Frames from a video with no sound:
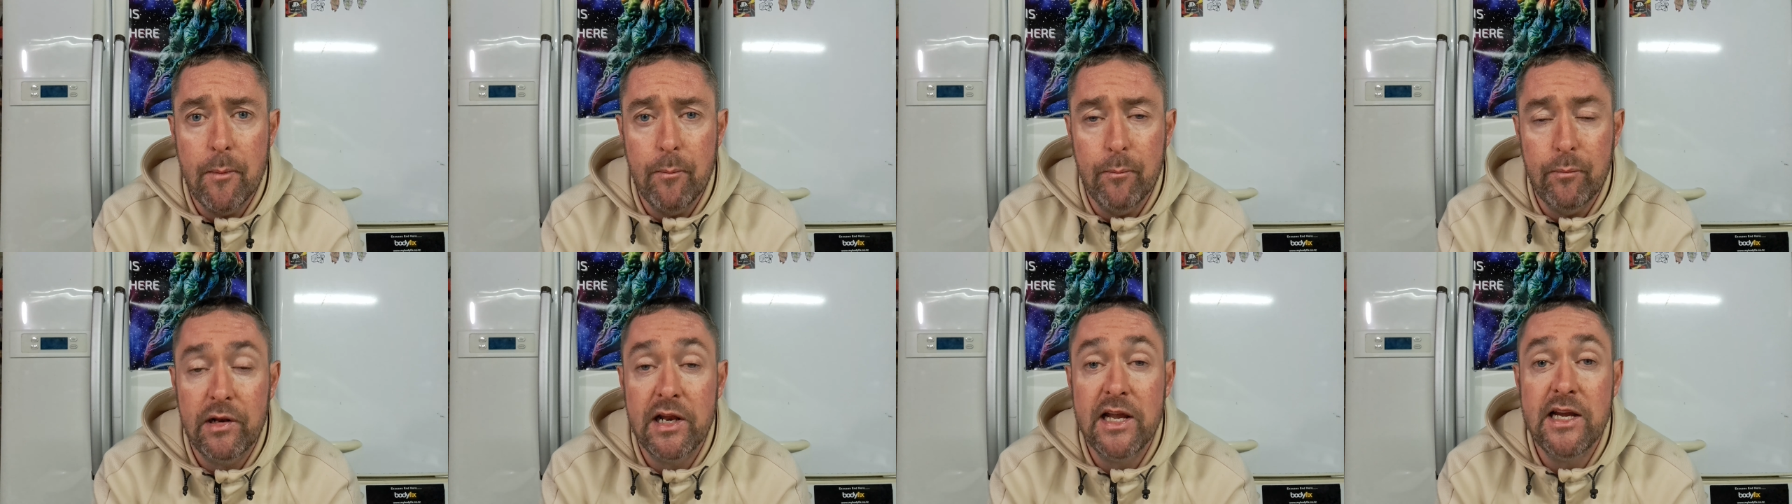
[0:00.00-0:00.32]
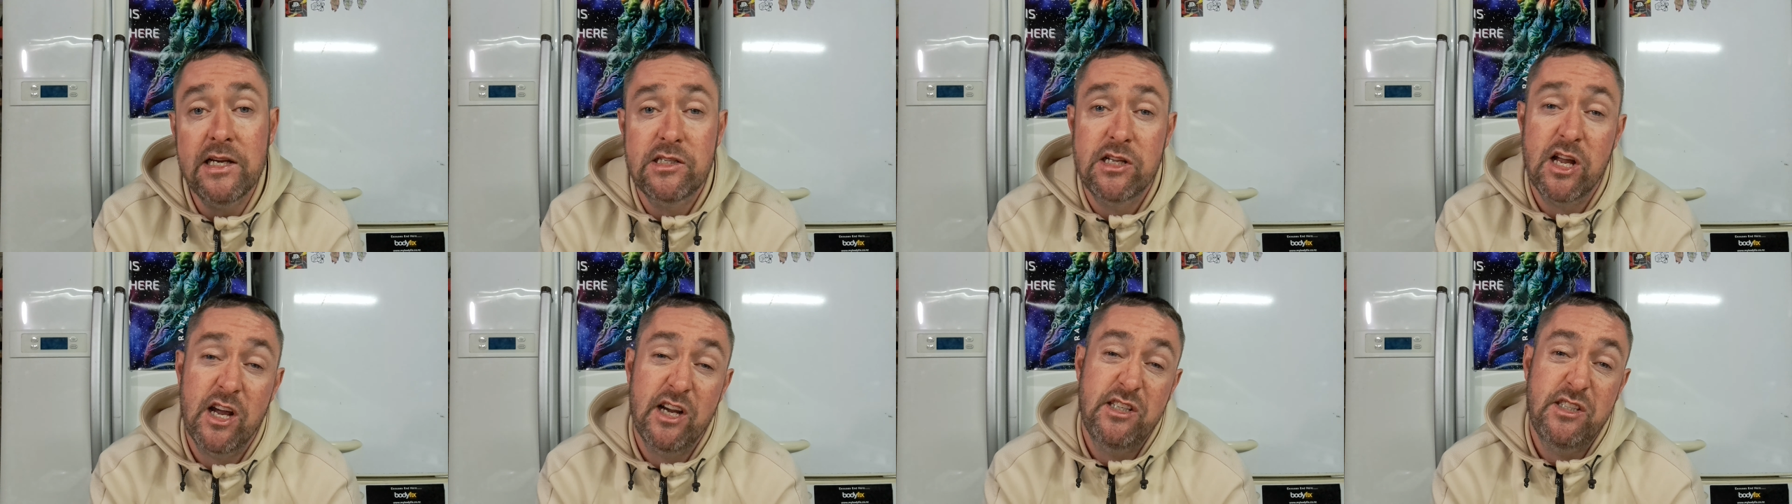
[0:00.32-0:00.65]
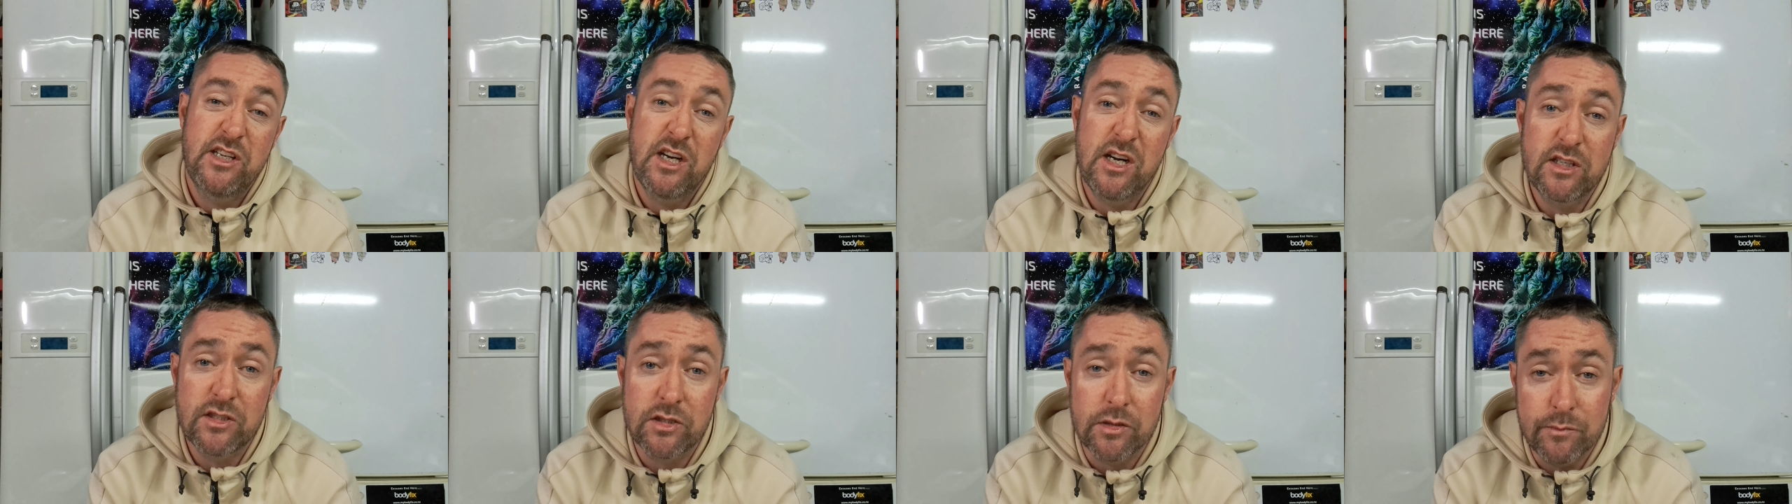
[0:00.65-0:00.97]
Please like,
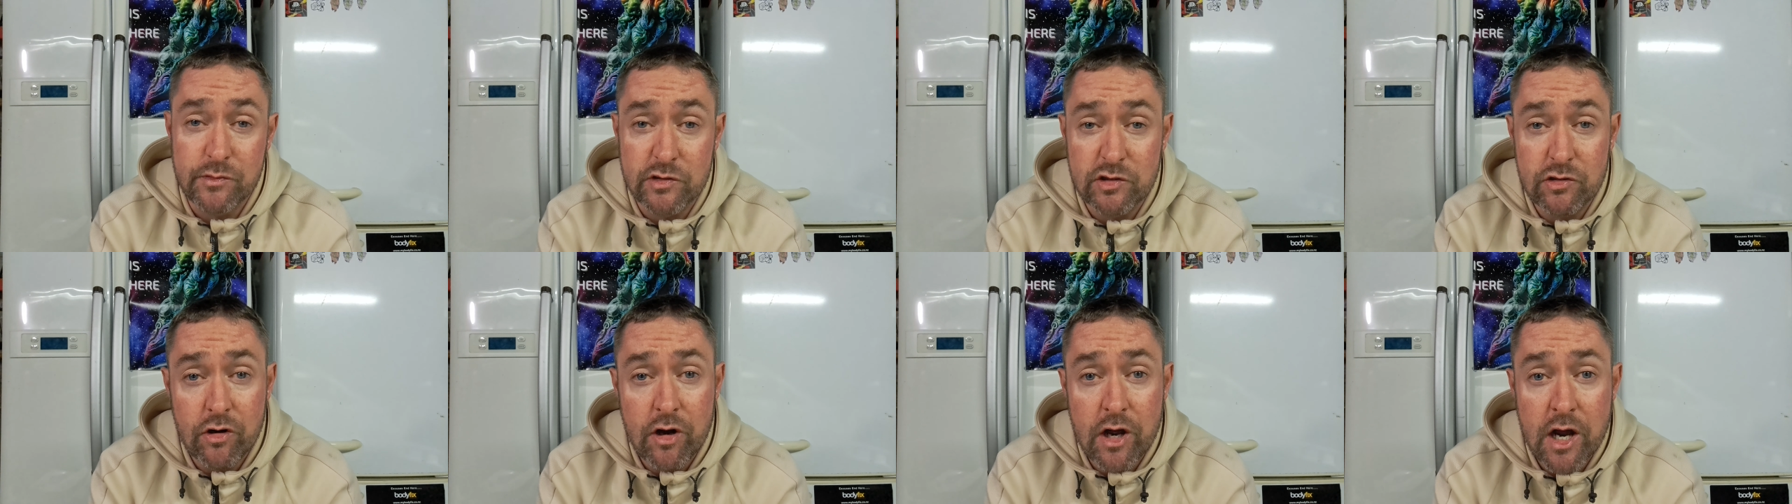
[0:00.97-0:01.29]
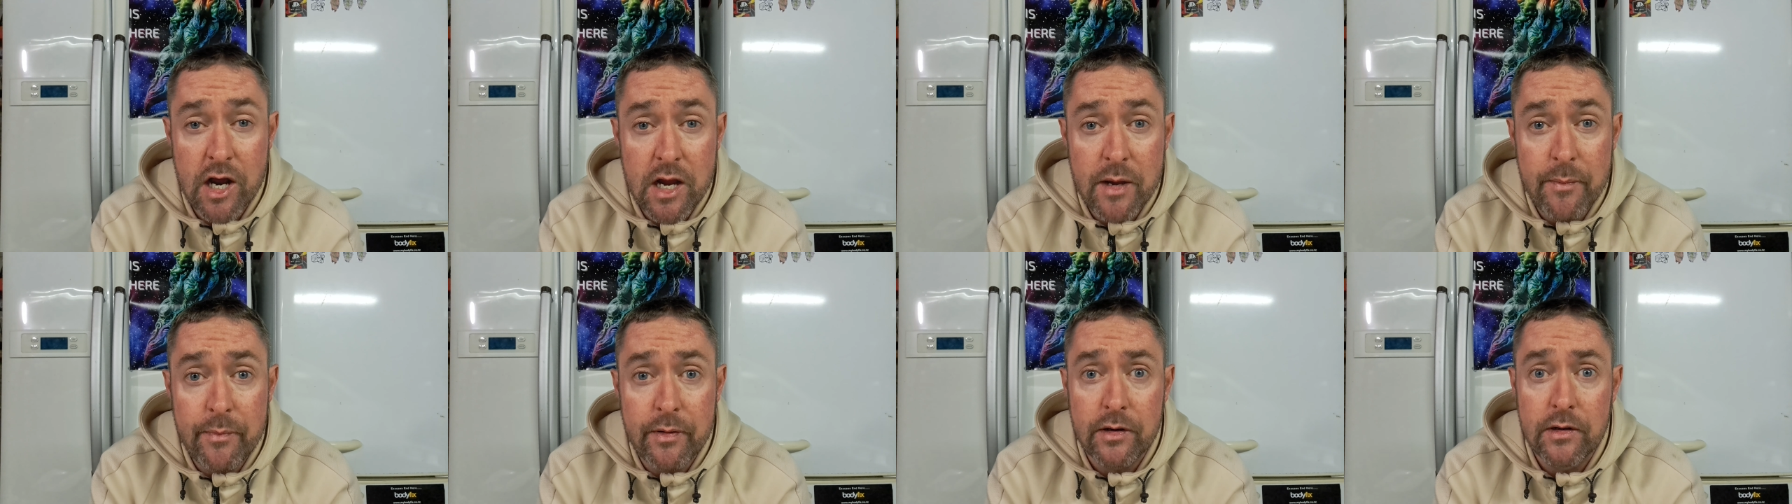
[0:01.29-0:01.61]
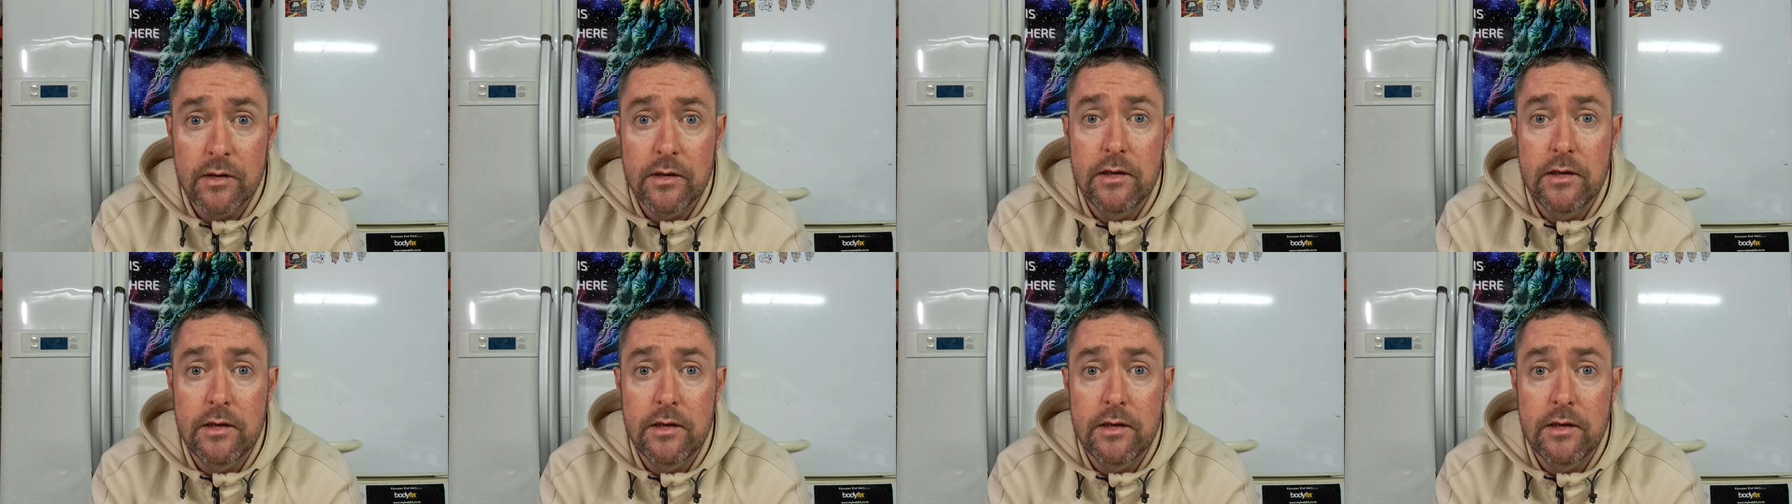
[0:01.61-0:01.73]
share, subscribe.